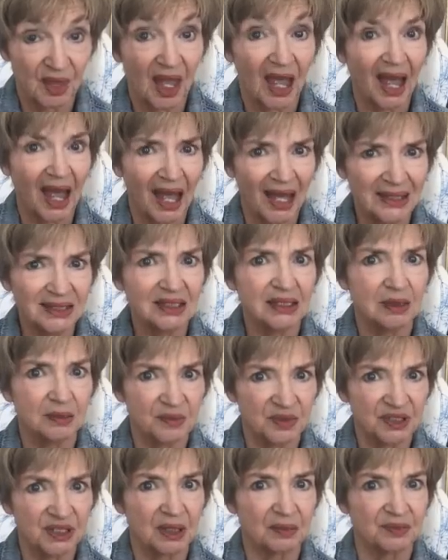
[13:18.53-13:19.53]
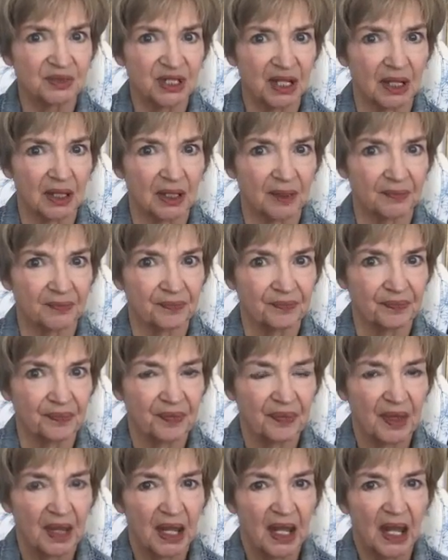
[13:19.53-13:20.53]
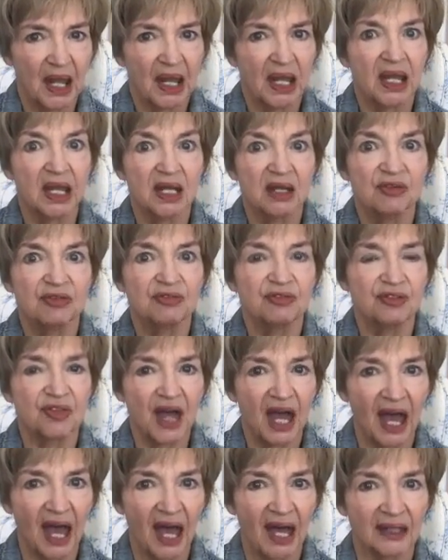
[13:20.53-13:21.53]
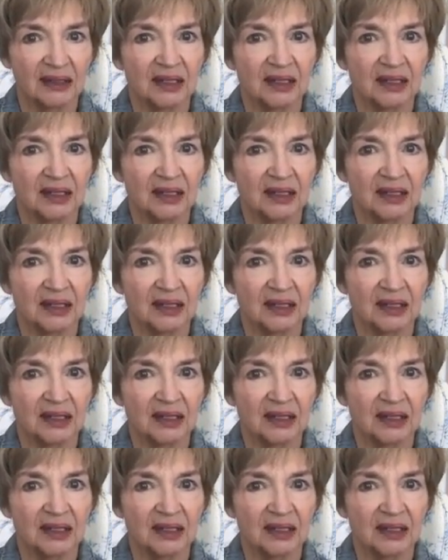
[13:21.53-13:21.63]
Ask them sometime, if that.